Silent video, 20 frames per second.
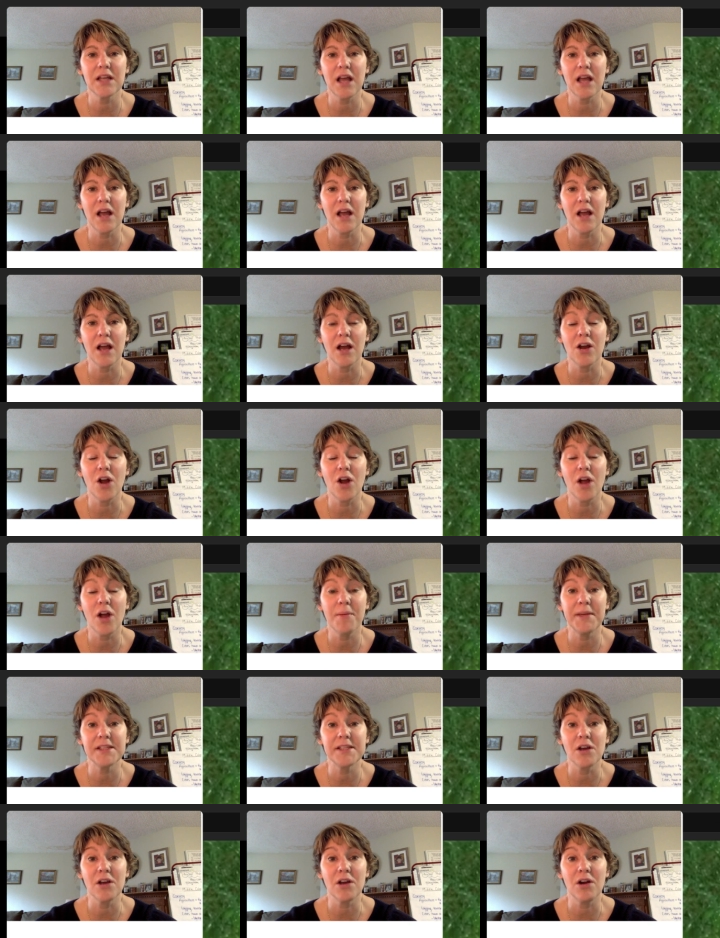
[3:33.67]
a
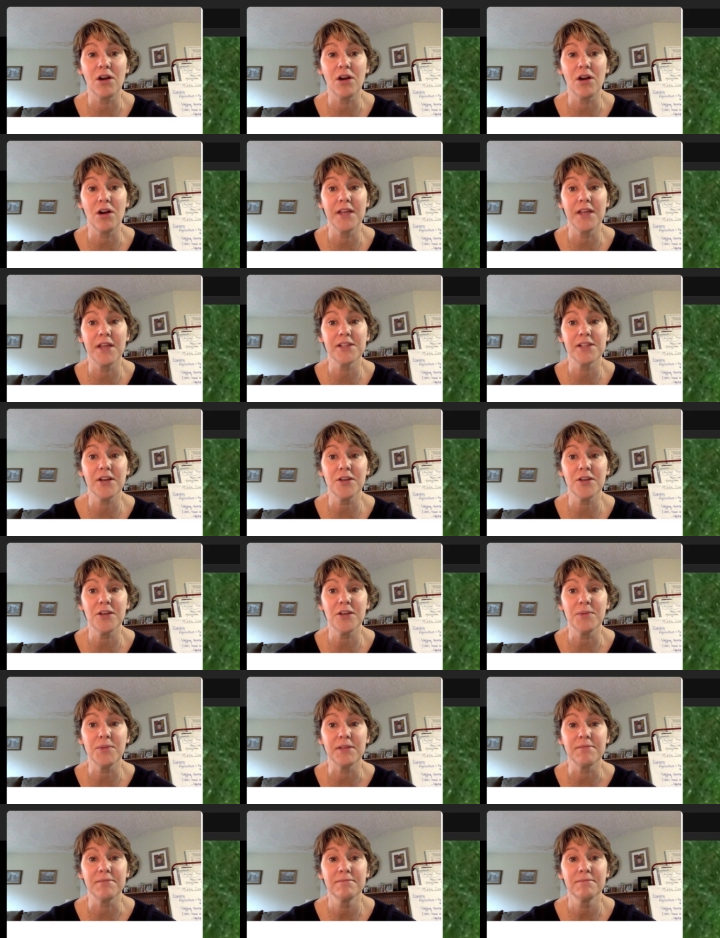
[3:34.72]
comment on that document.
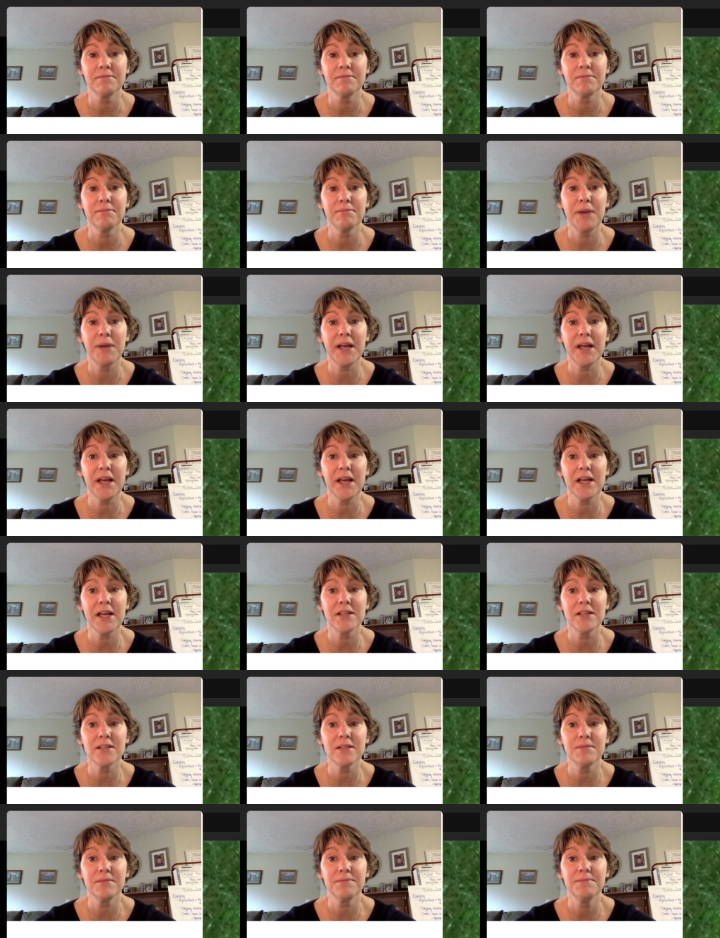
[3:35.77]
Bye, guys.
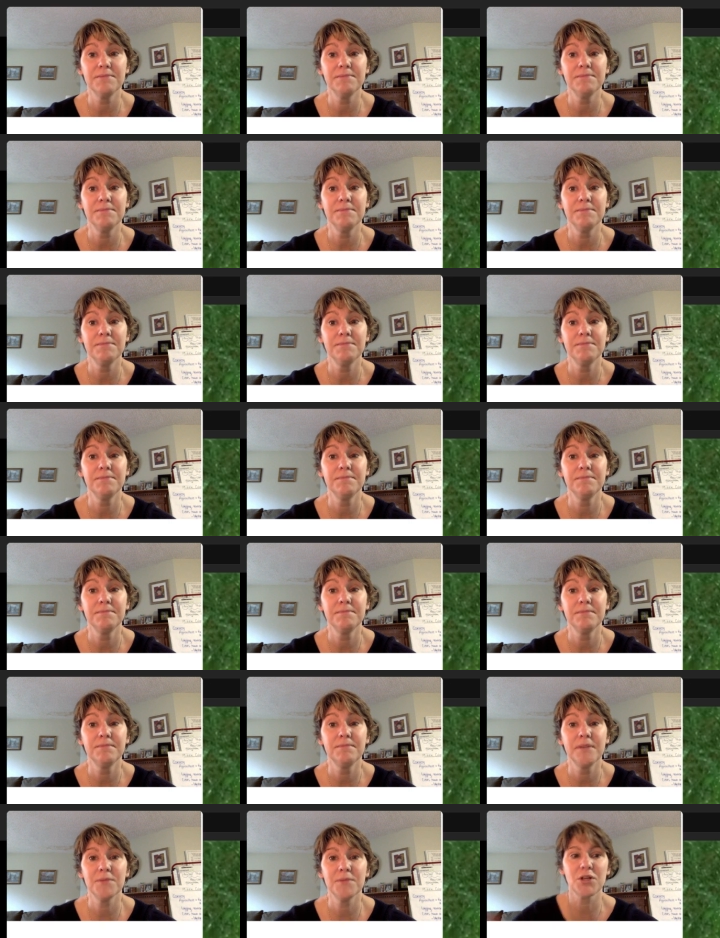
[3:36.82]

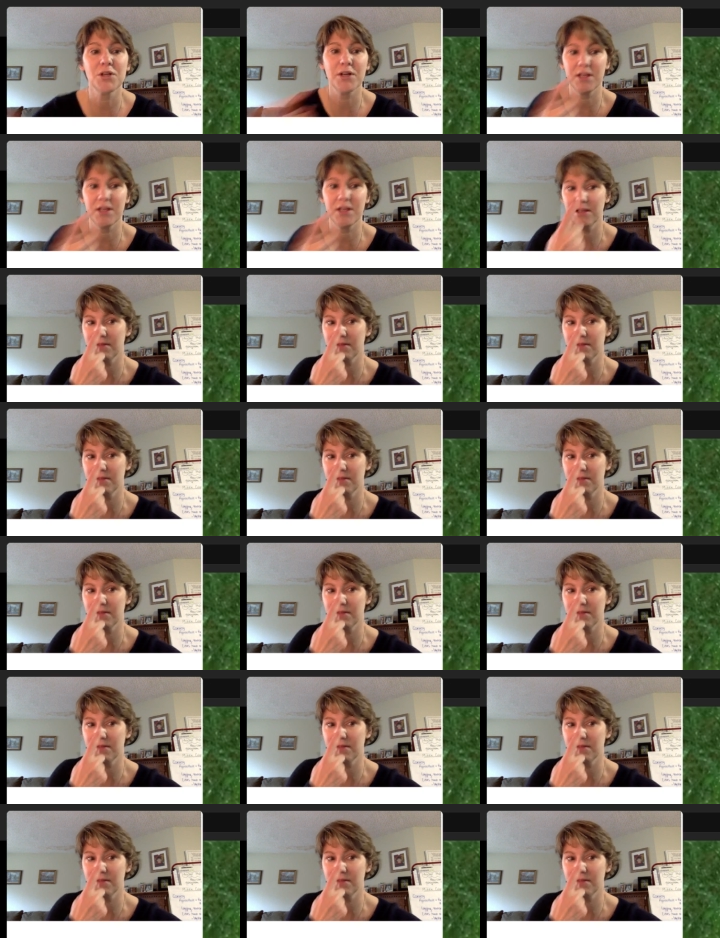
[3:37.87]
I'm sorry.